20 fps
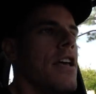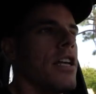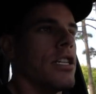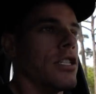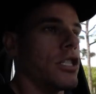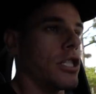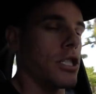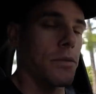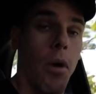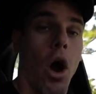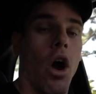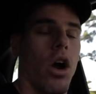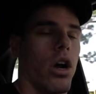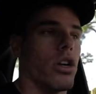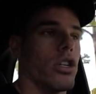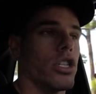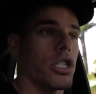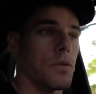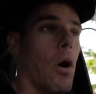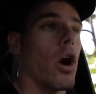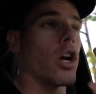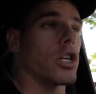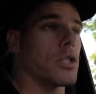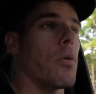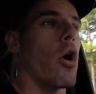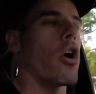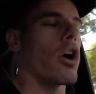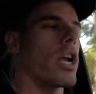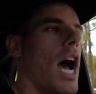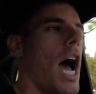smart, smart,
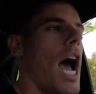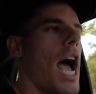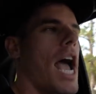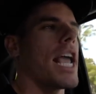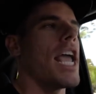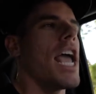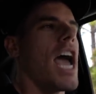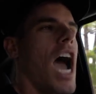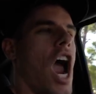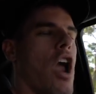smart guy.